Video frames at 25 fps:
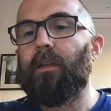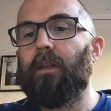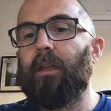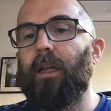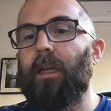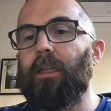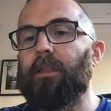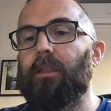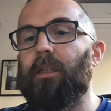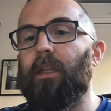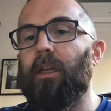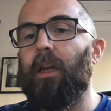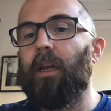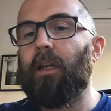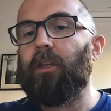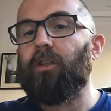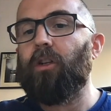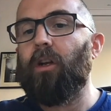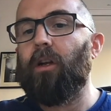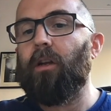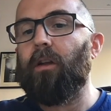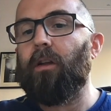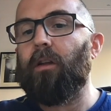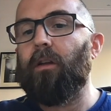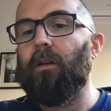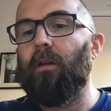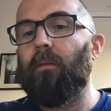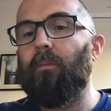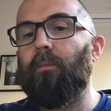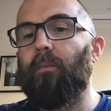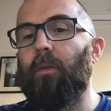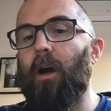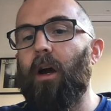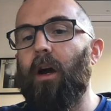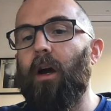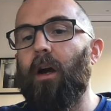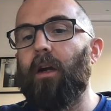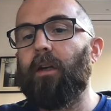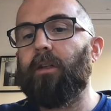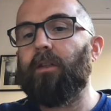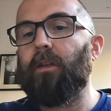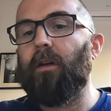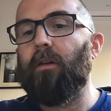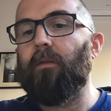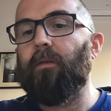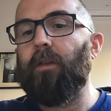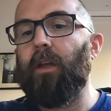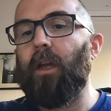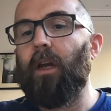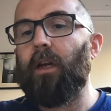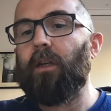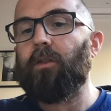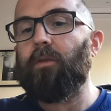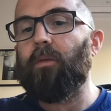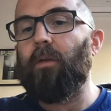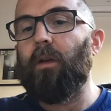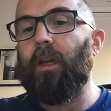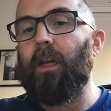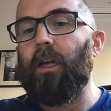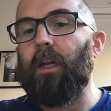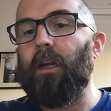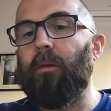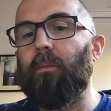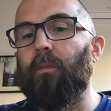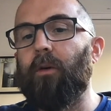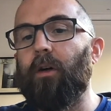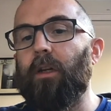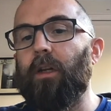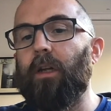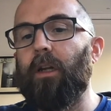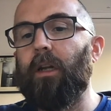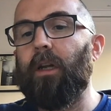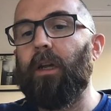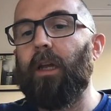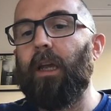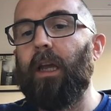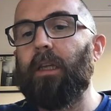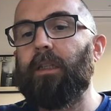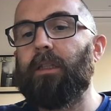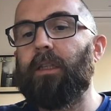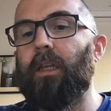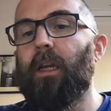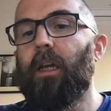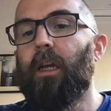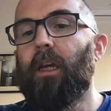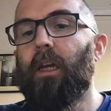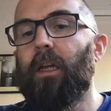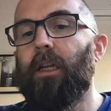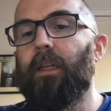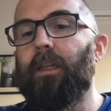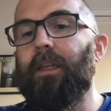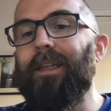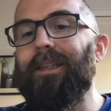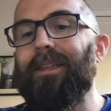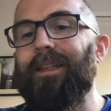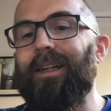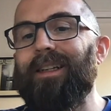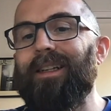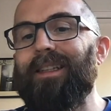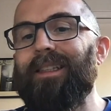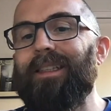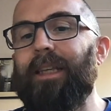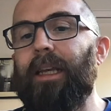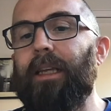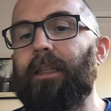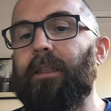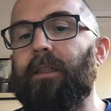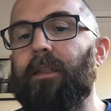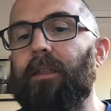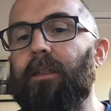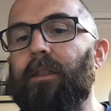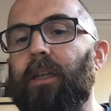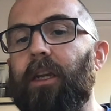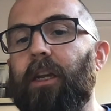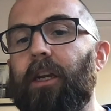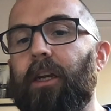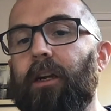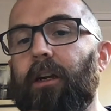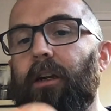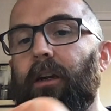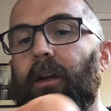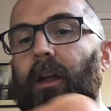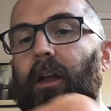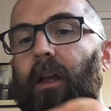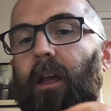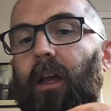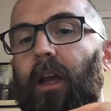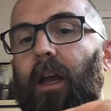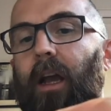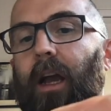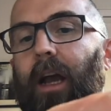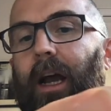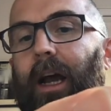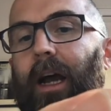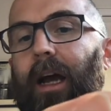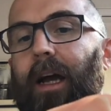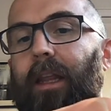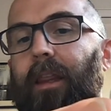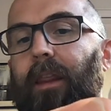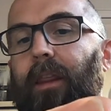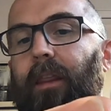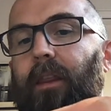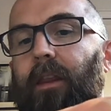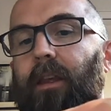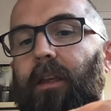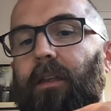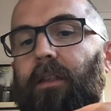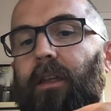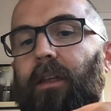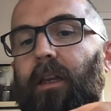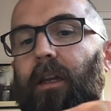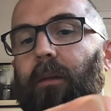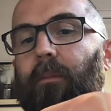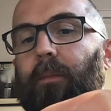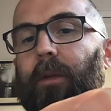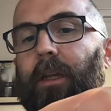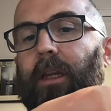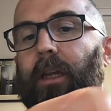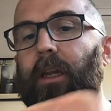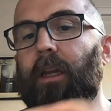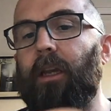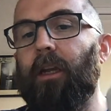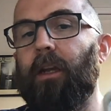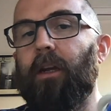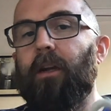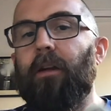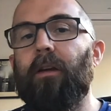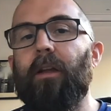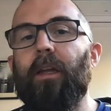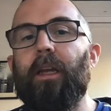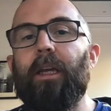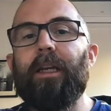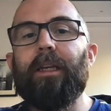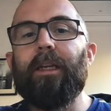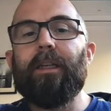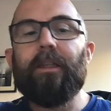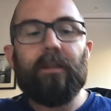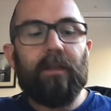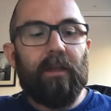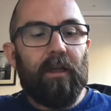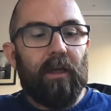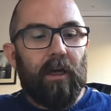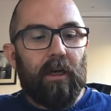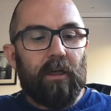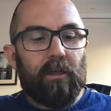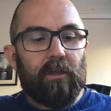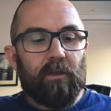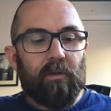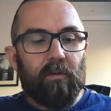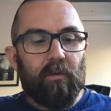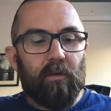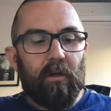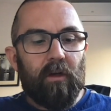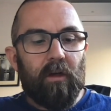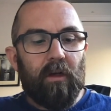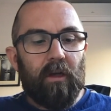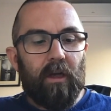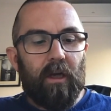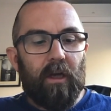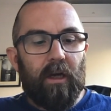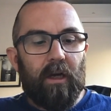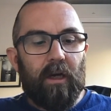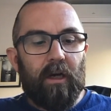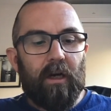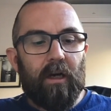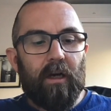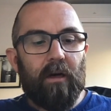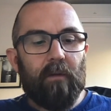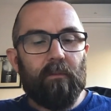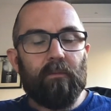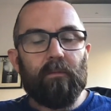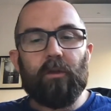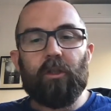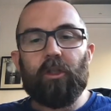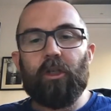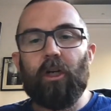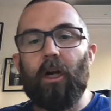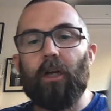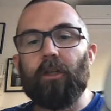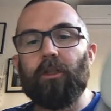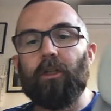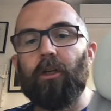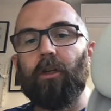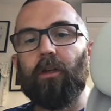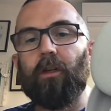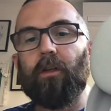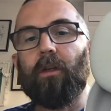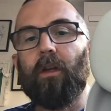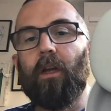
that's the electronical part of the actual earbud, and I guess these are sensors here, and this little bit here is the actual charging